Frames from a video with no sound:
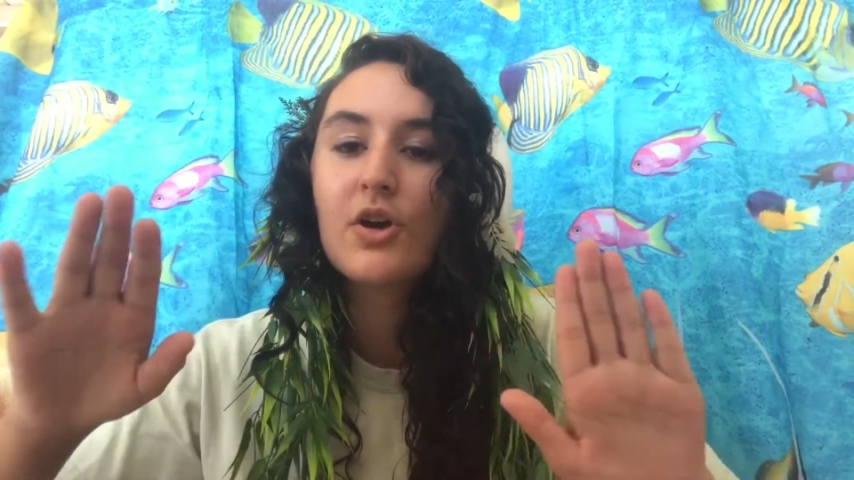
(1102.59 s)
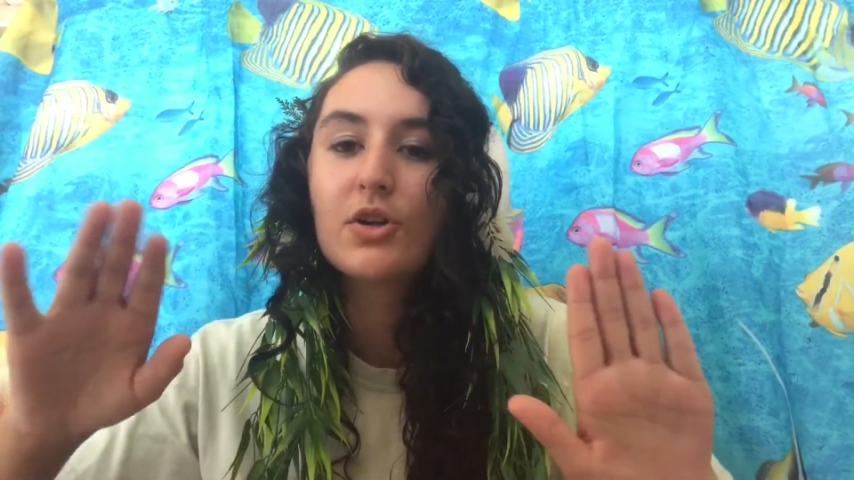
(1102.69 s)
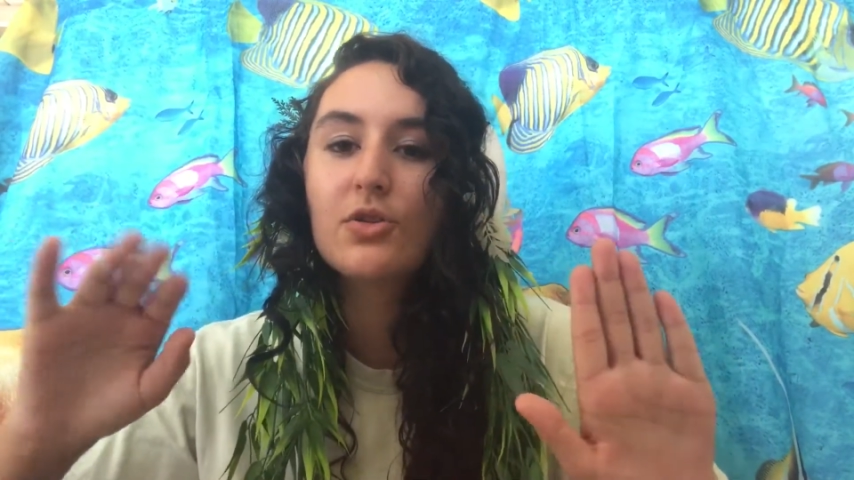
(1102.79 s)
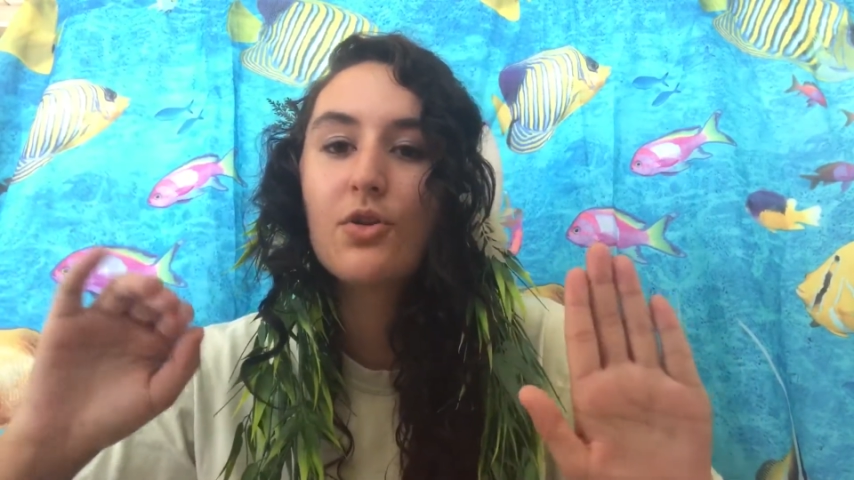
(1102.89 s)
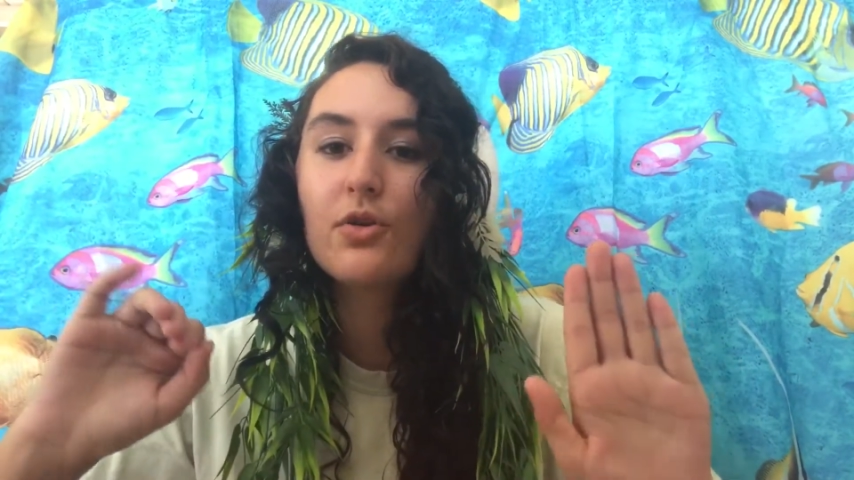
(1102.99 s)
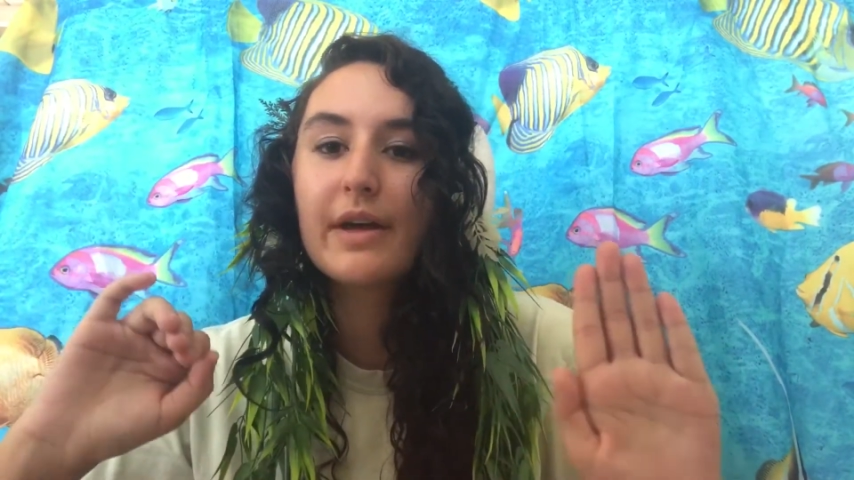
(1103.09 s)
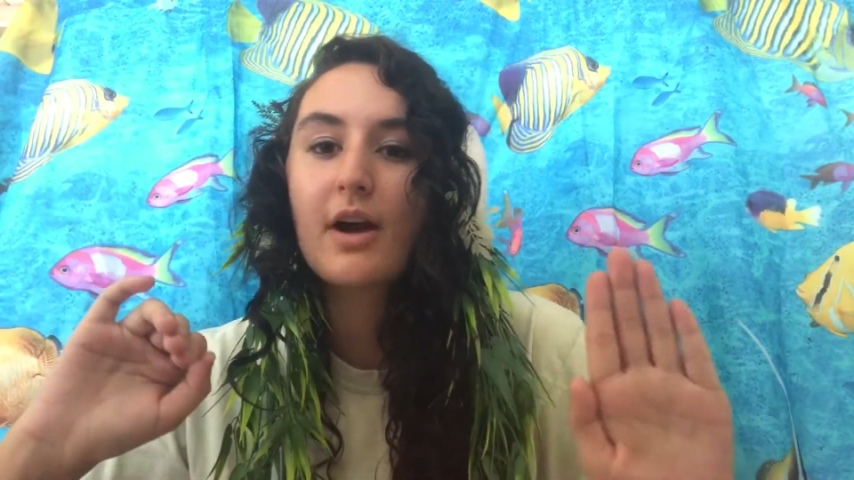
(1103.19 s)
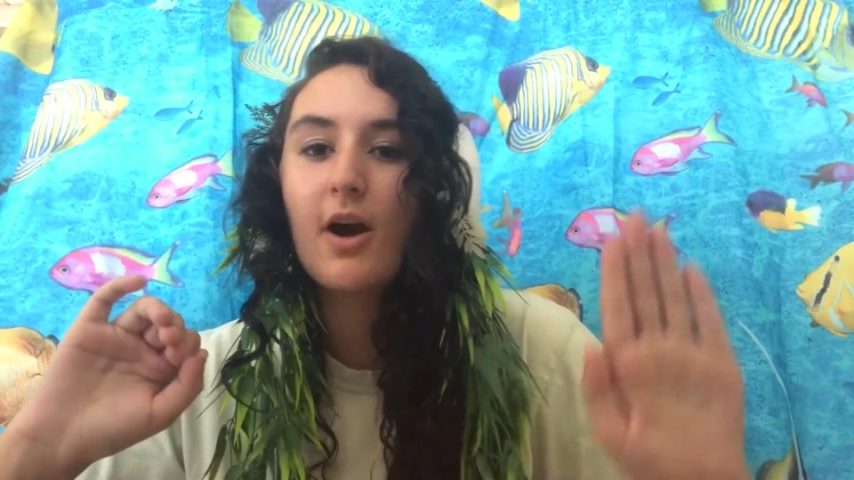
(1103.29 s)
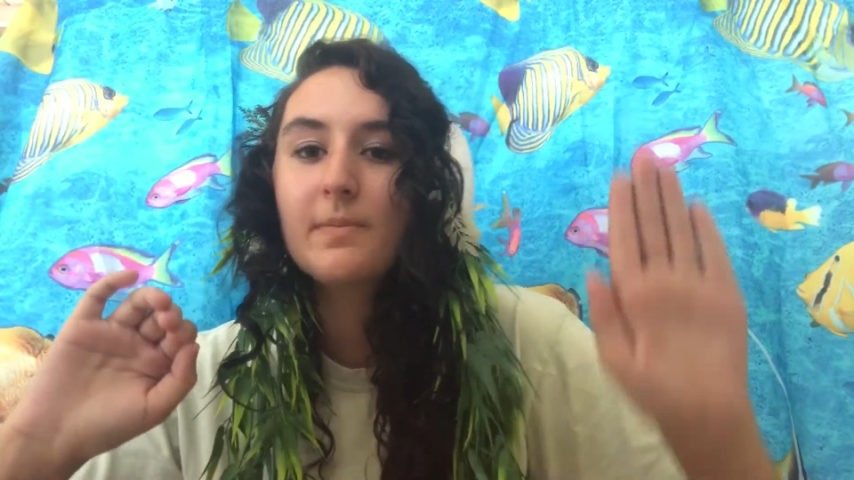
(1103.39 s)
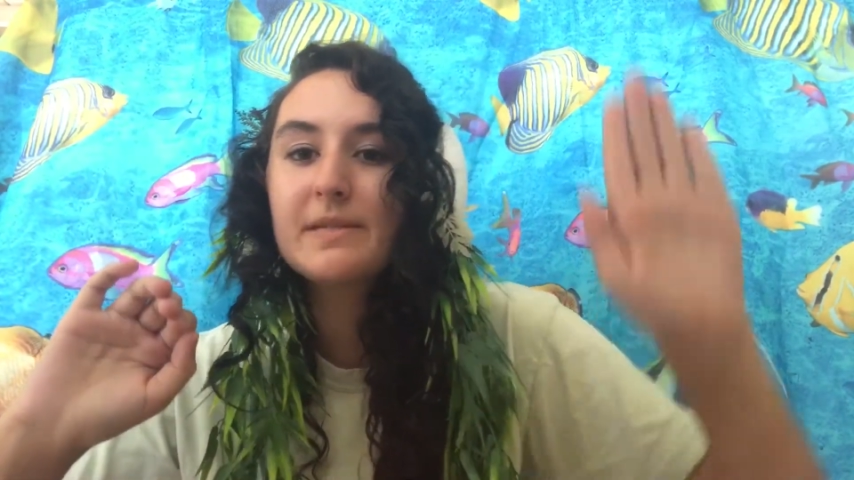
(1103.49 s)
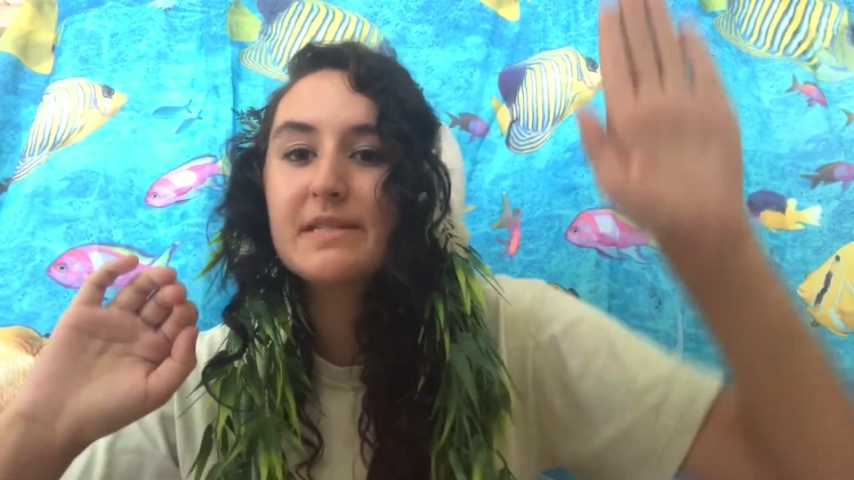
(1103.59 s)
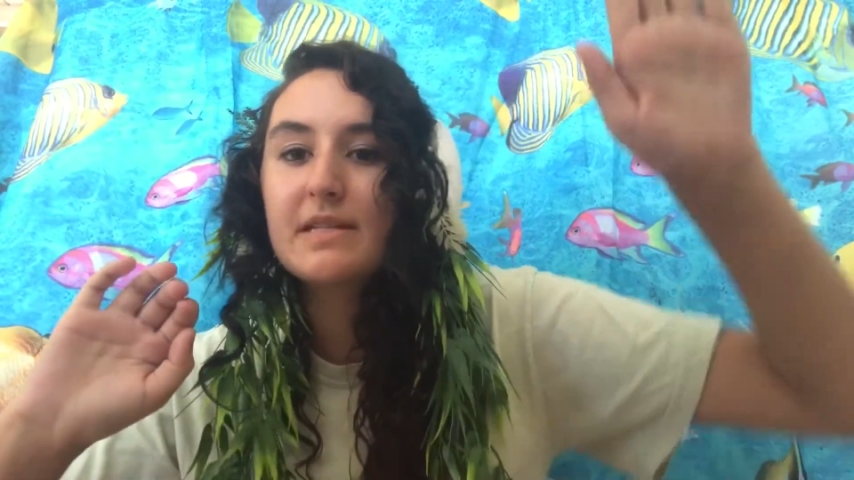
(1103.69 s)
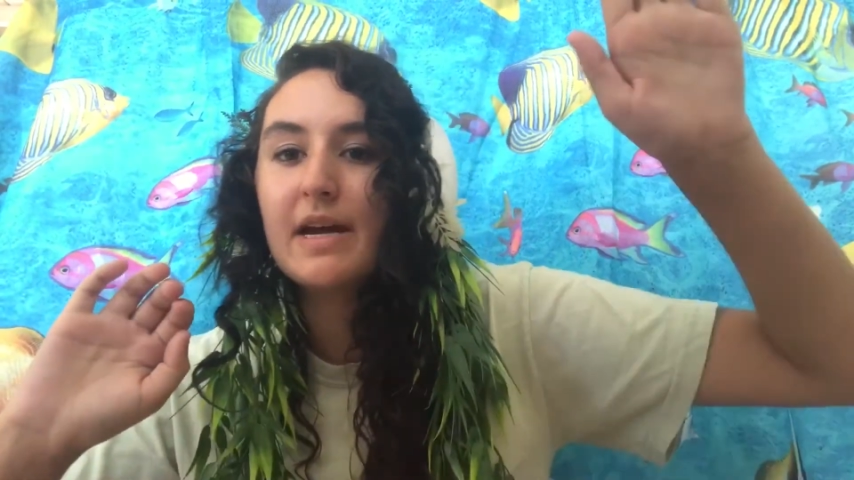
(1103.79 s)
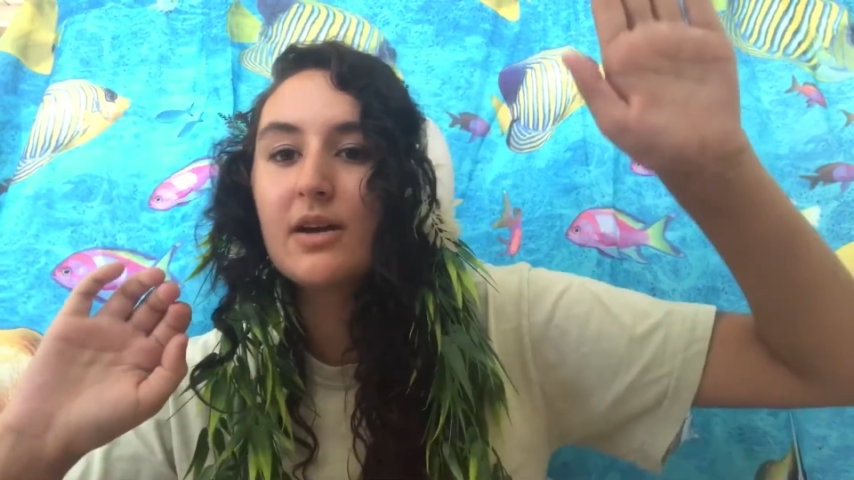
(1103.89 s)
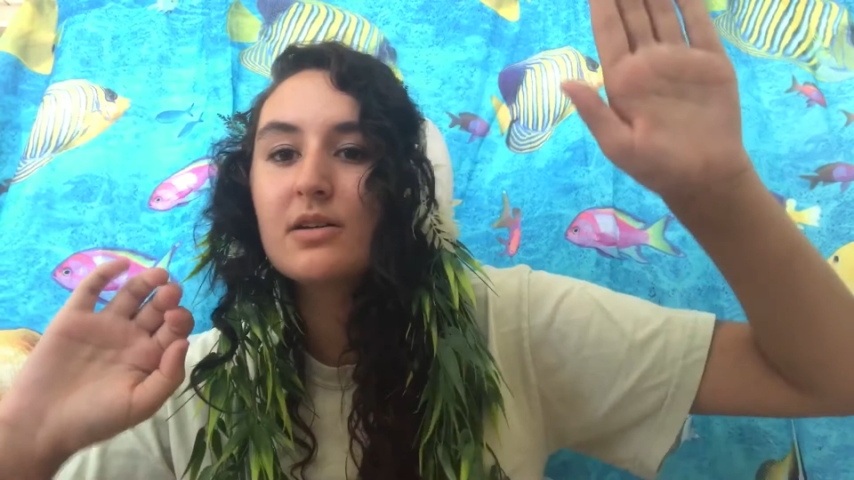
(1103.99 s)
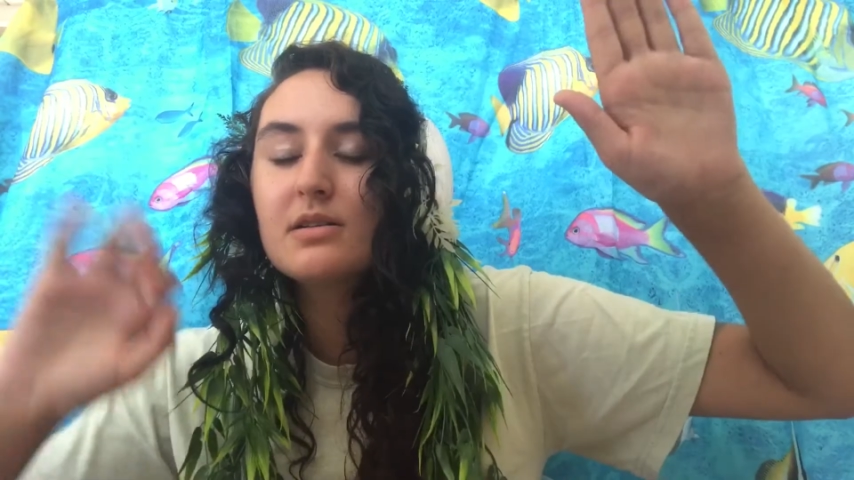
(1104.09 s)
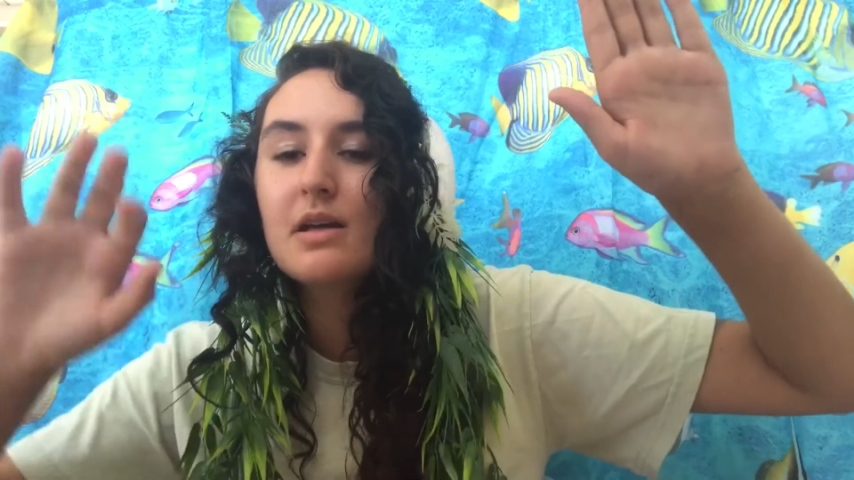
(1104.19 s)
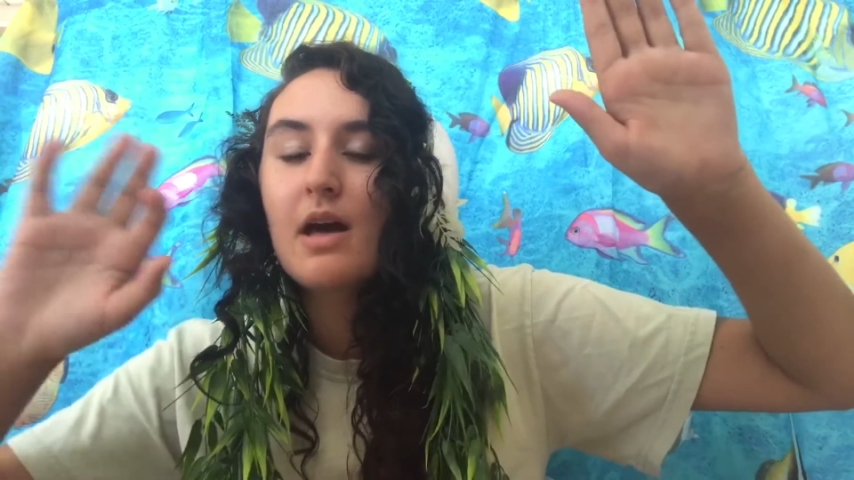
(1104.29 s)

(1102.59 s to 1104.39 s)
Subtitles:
you go like upstairs,